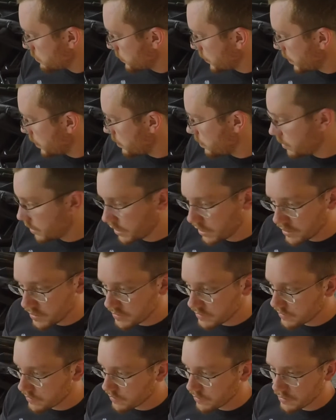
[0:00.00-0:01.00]
and I
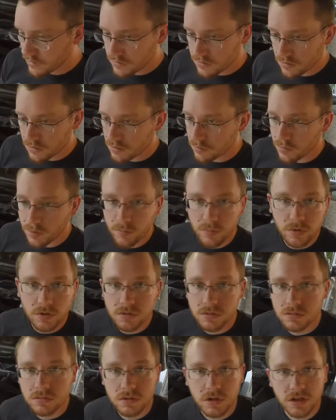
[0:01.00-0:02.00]
guess install the
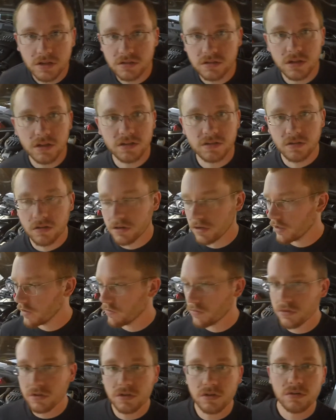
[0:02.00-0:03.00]
bumper. That's all I can
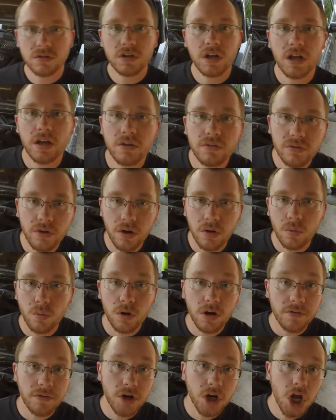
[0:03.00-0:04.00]
really do today. So
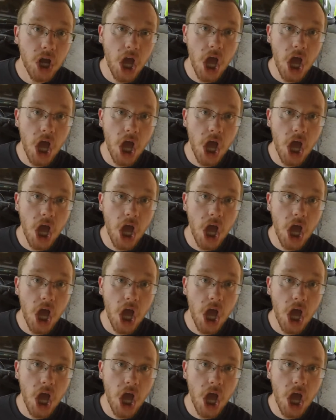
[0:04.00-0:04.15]
whatever.